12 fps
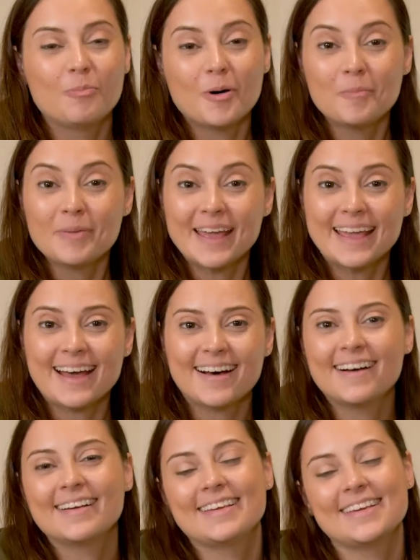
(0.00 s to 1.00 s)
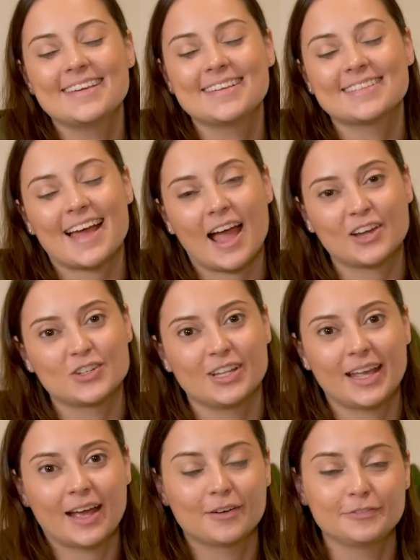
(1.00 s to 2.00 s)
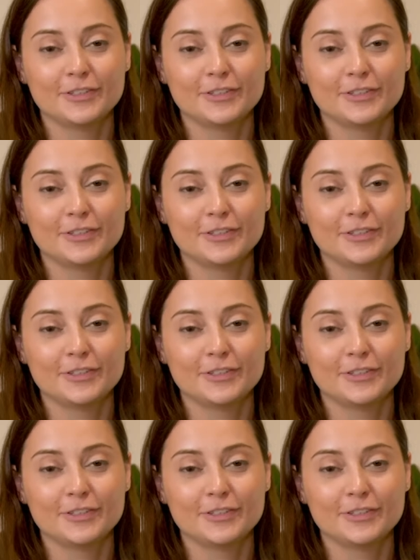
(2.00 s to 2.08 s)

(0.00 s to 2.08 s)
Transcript: Le Bon Baker is actually a